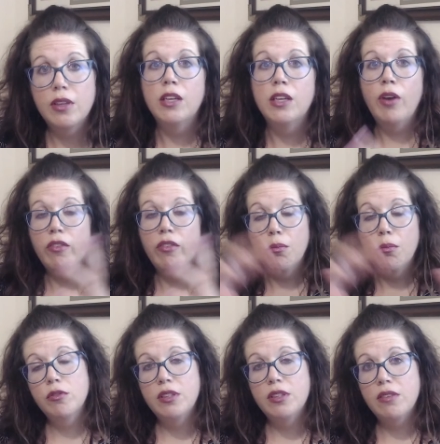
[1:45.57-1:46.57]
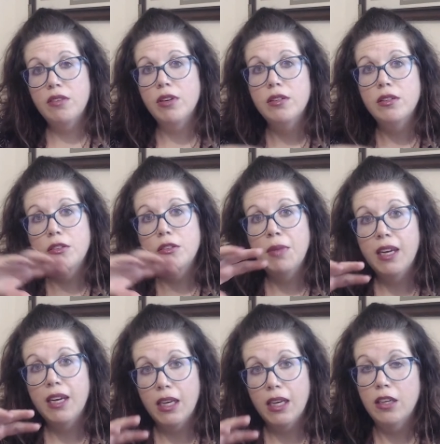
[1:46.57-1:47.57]
then you have an emergency fund to
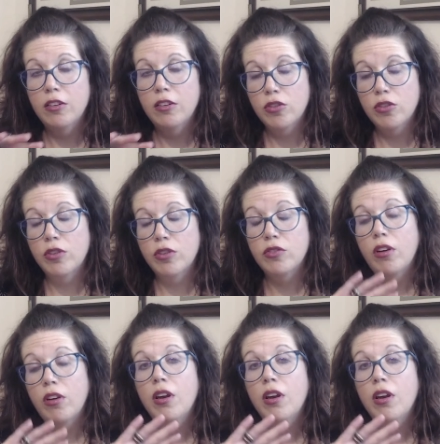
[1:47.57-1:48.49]
make sure there's a,